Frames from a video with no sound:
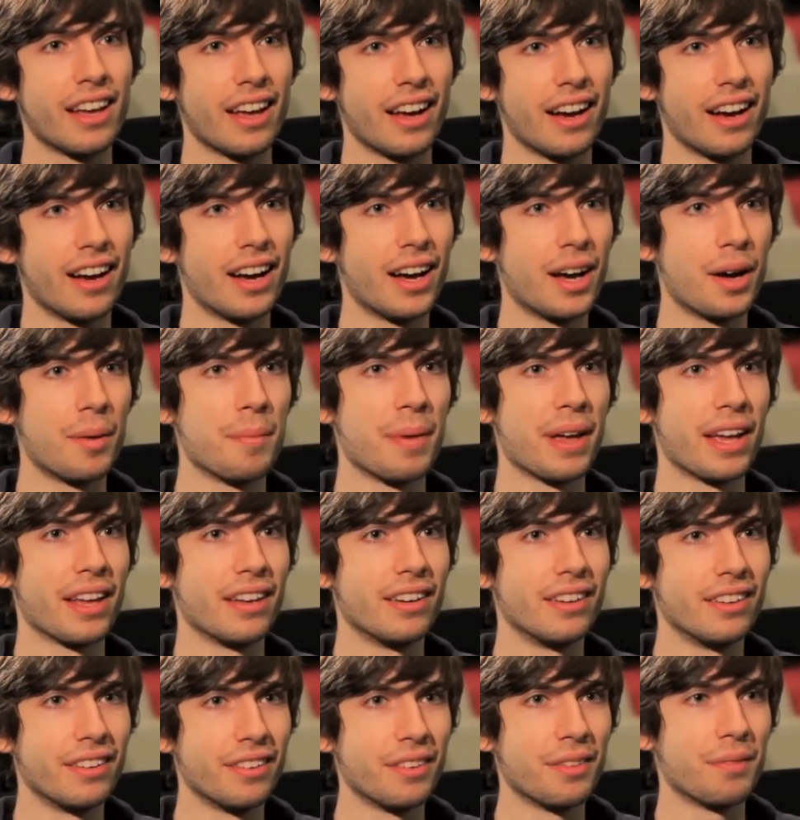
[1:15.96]
Um,
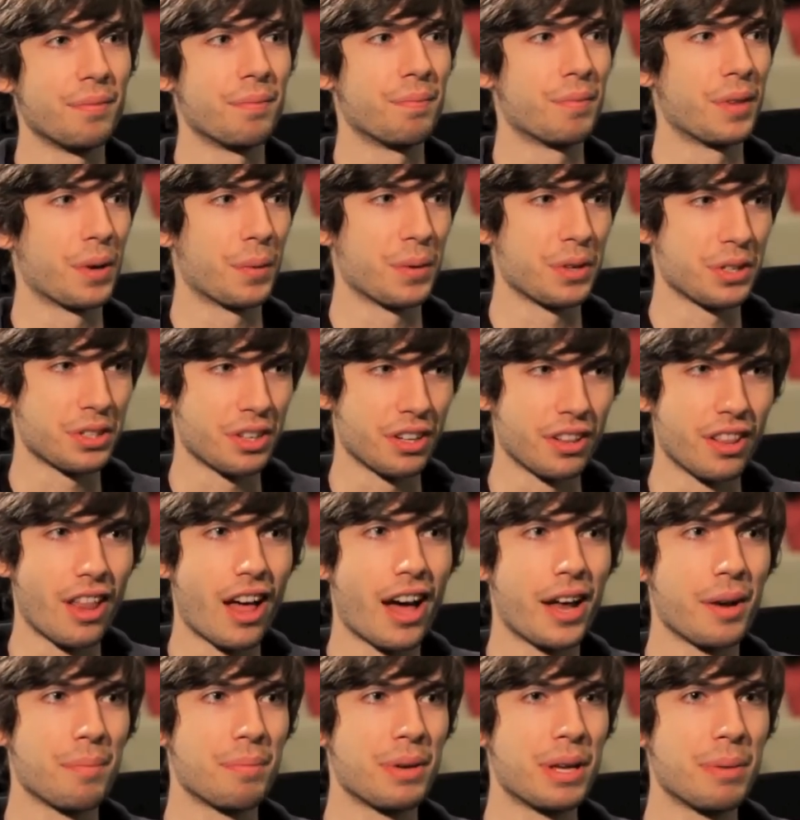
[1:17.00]
and there were just a
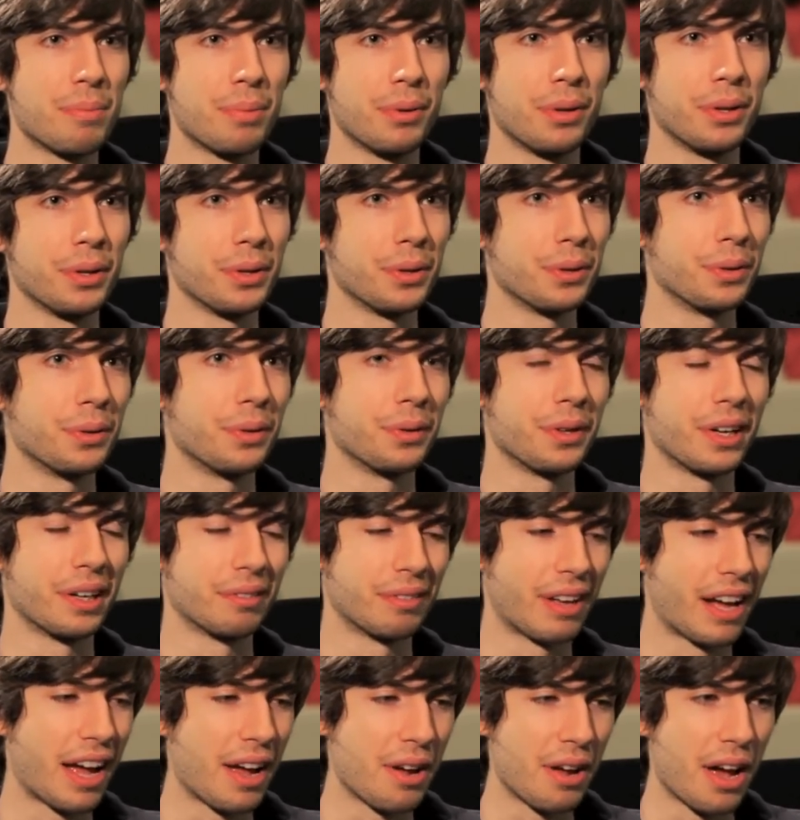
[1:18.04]
lot of people who you
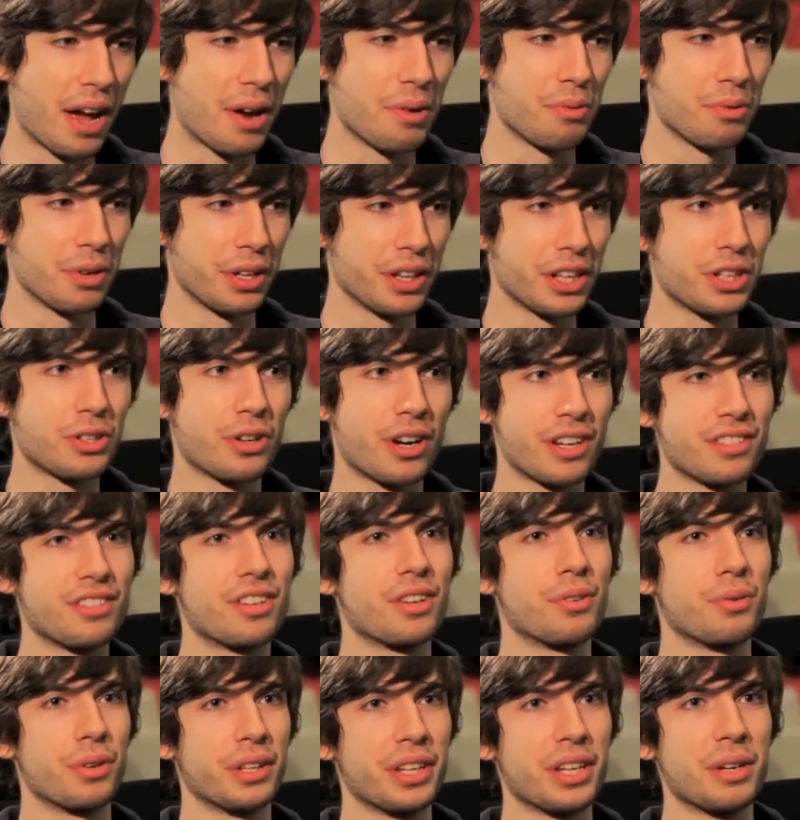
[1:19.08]
know I, I, really
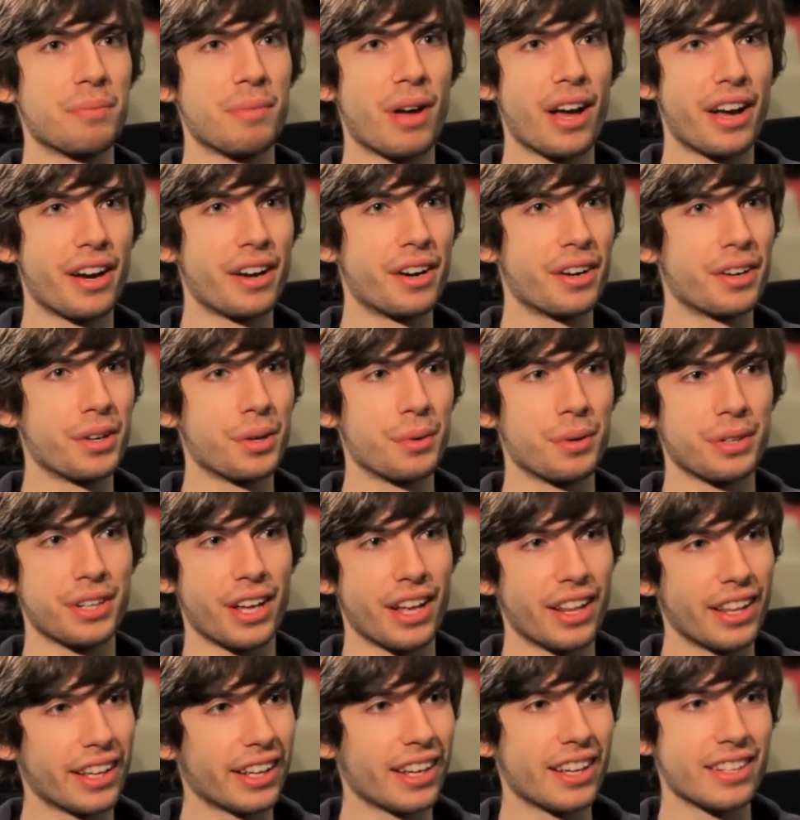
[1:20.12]
trusted, really admired, who were
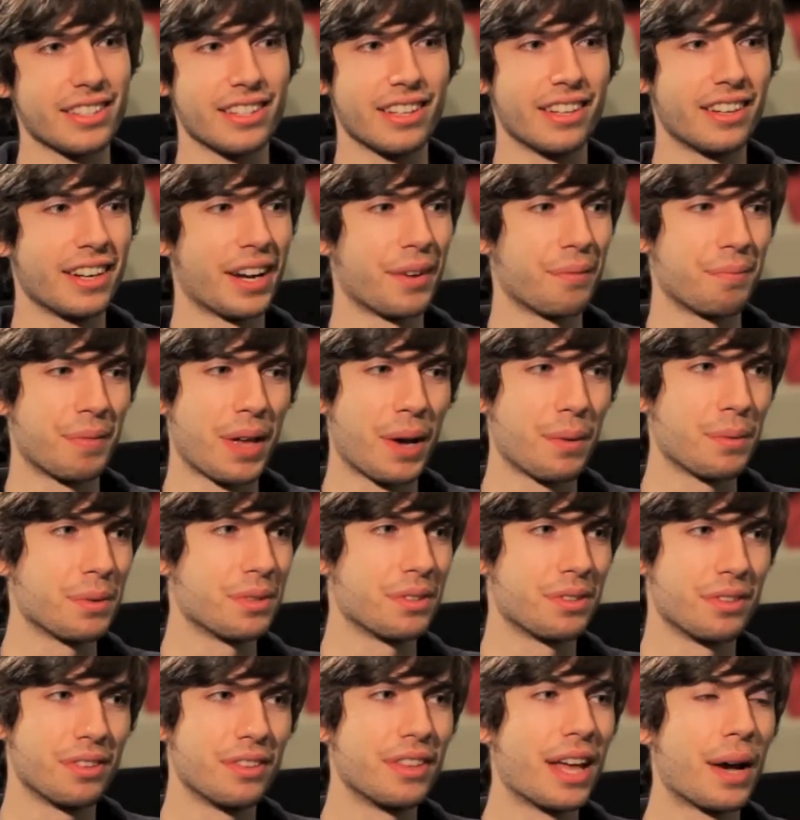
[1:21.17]
telling us that you know that
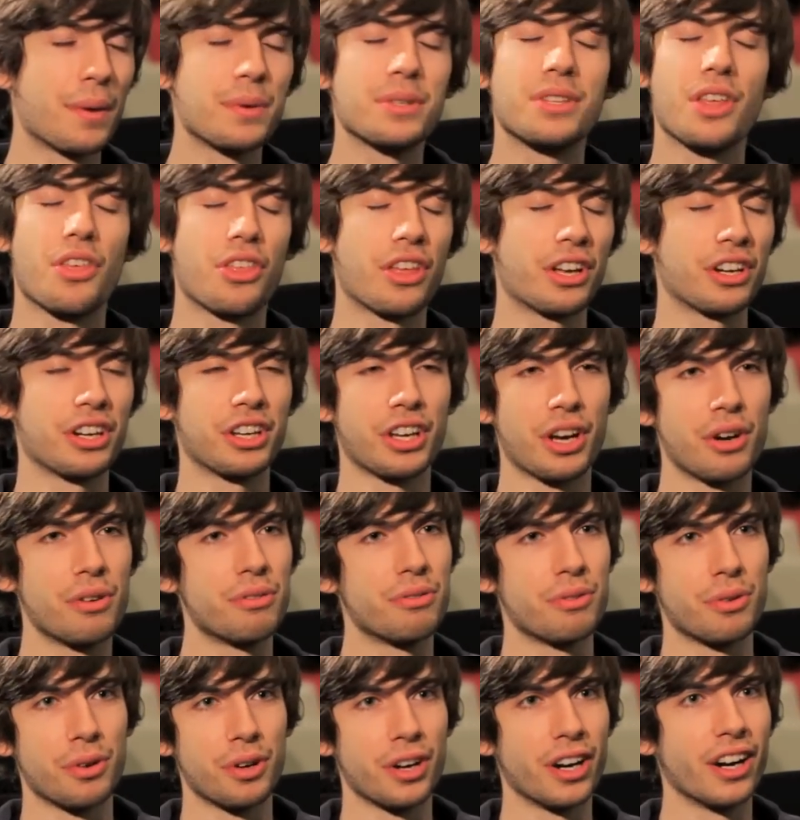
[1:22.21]
was that was the thing to go
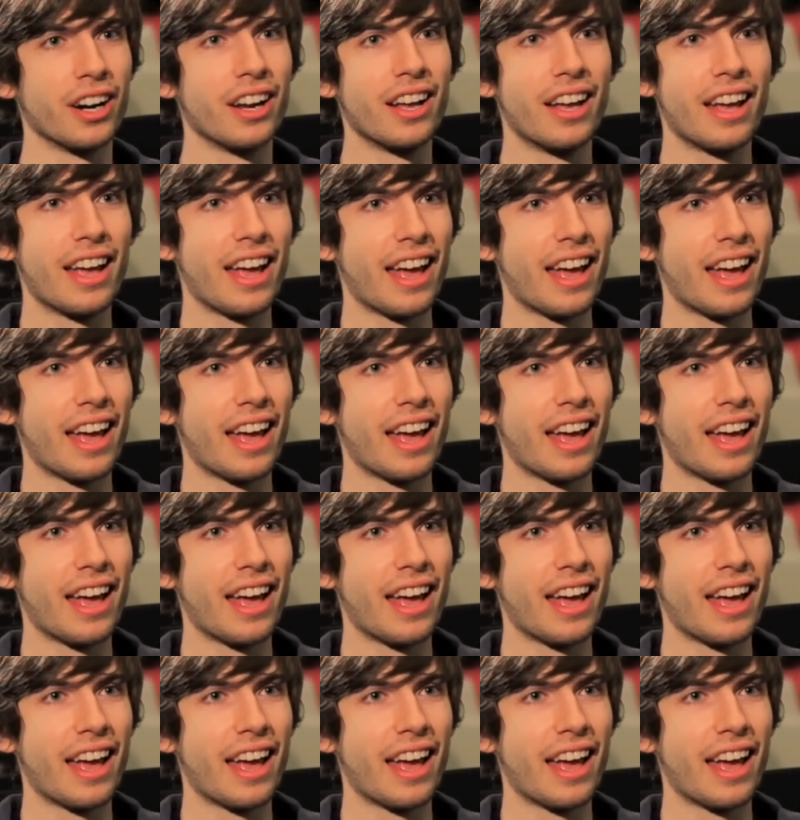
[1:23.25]
for.